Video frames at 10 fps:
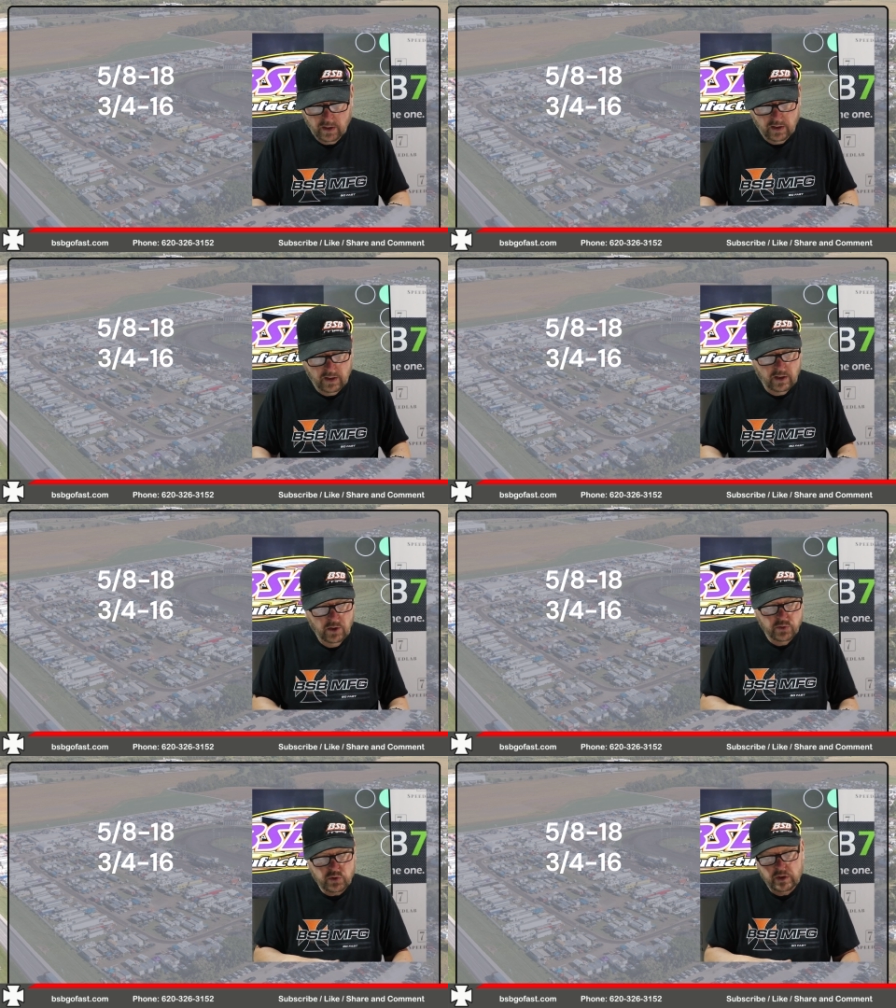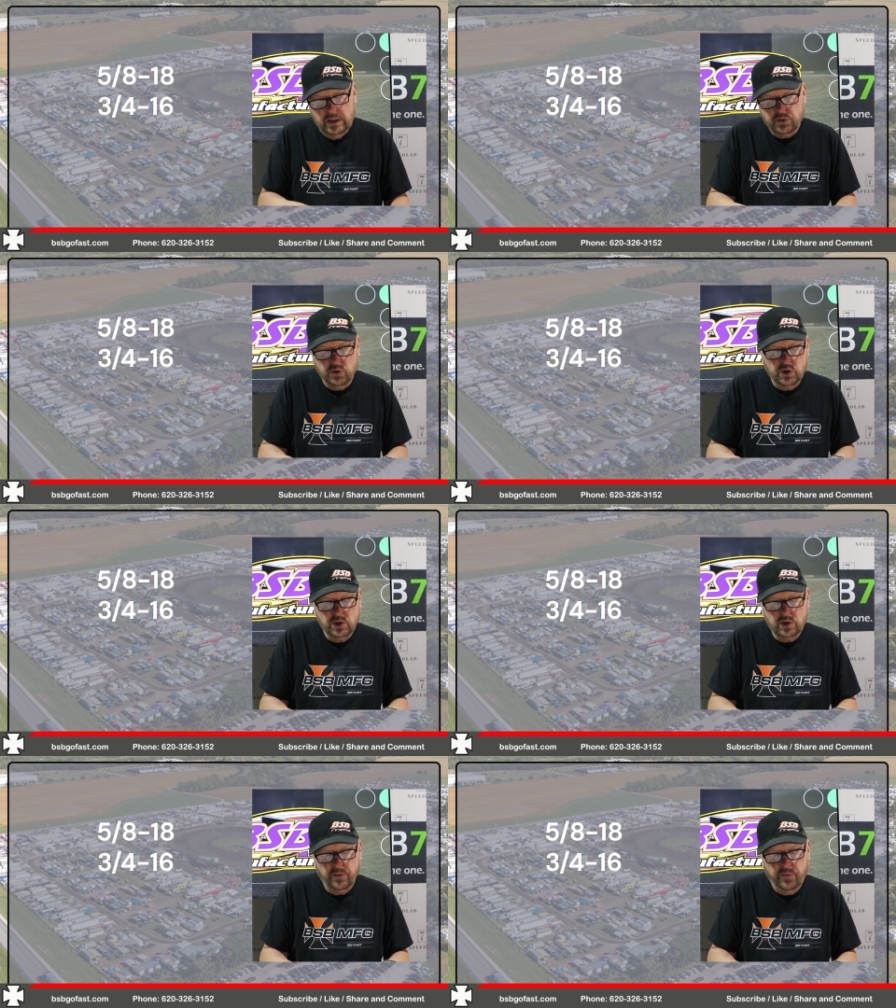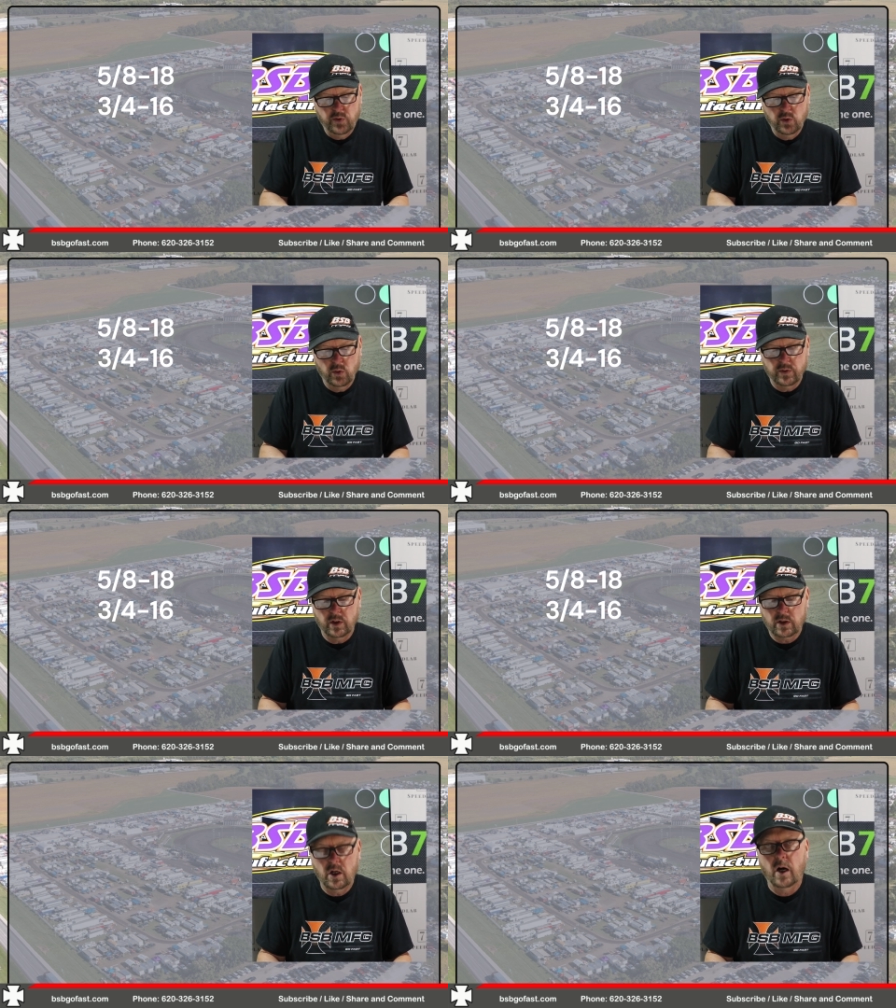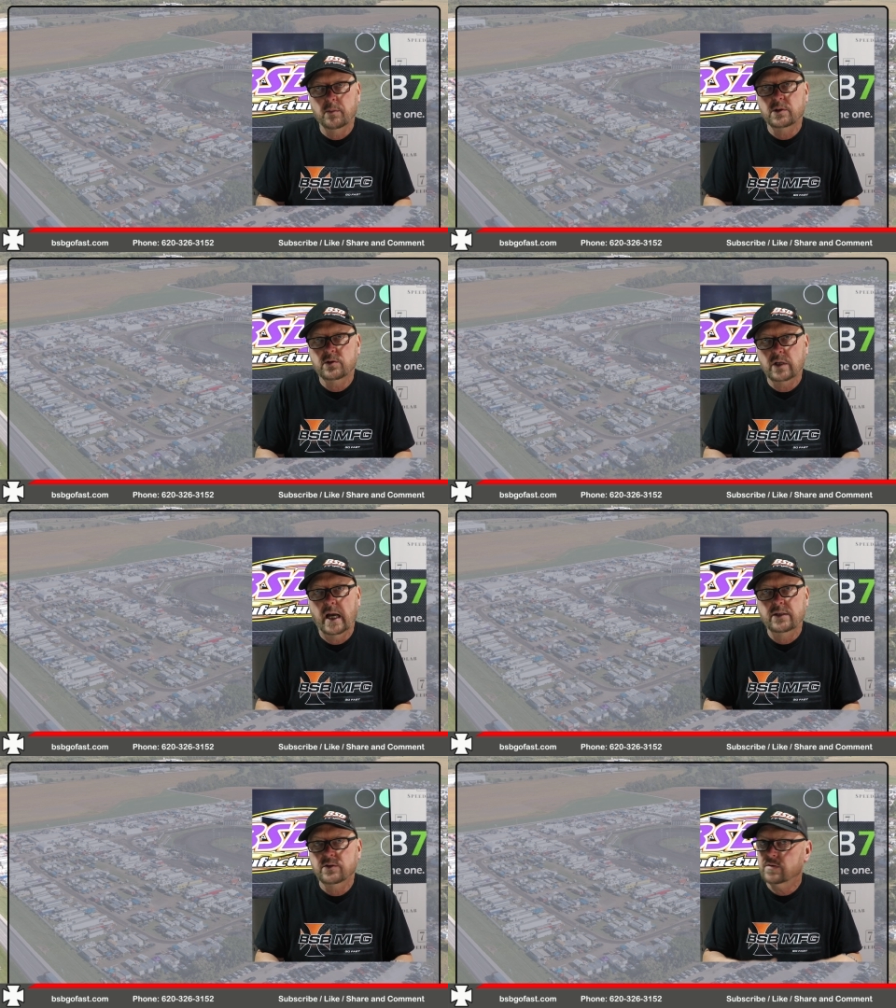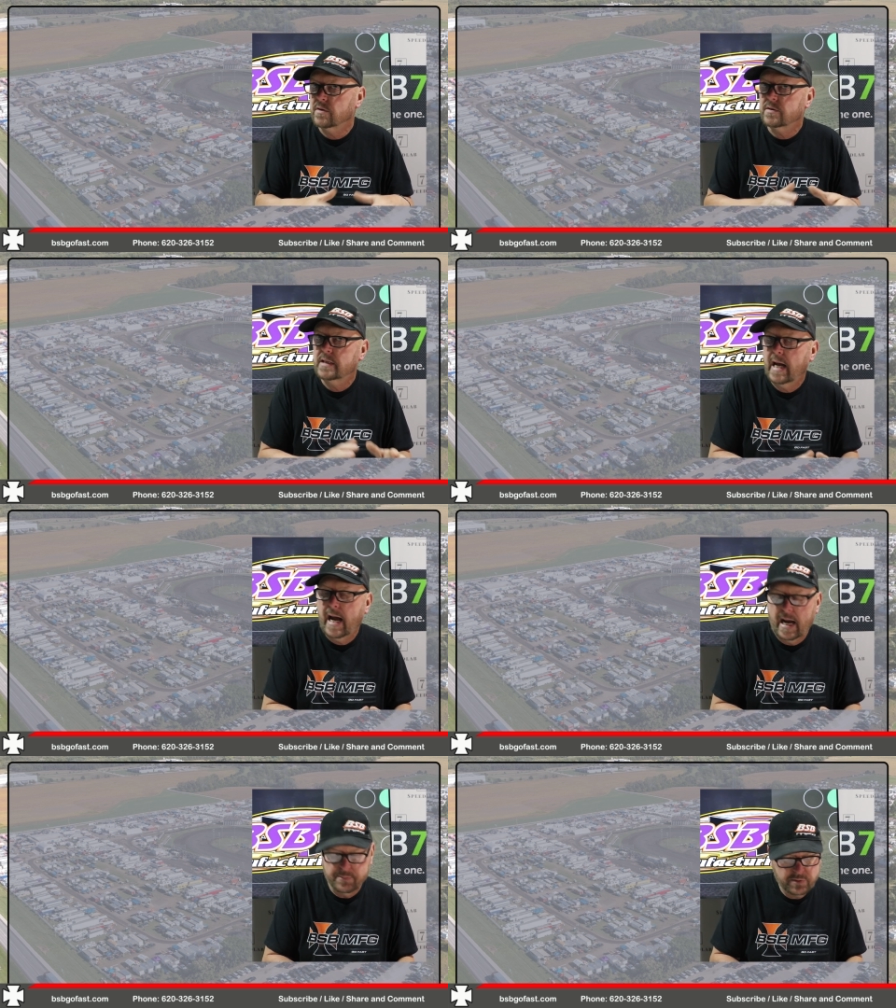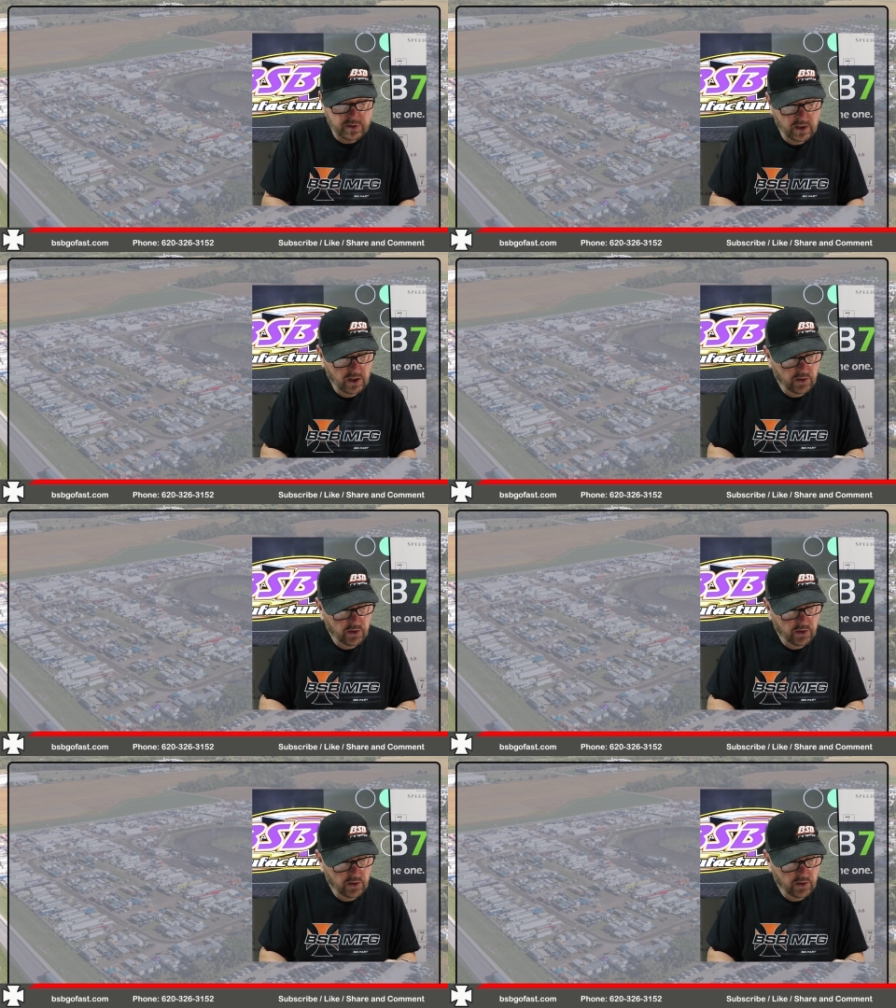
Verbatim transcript: Uh, so these are just a few of the common sizes of taps.